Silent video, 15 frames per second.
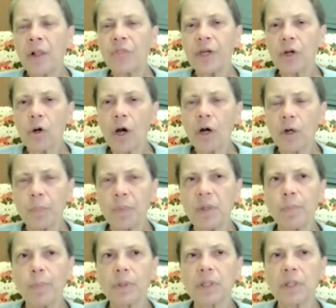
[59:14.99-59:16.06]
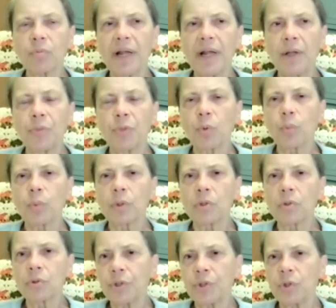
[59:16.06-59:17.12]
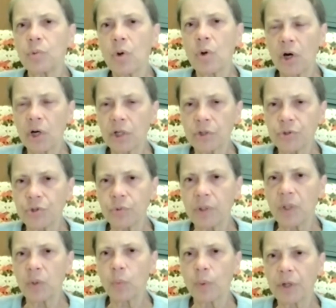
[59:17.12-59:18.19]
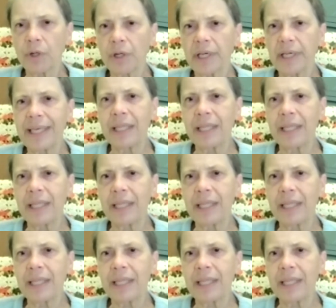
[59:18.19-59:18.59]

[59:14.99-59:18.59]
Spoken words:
There are people around the world who are doing work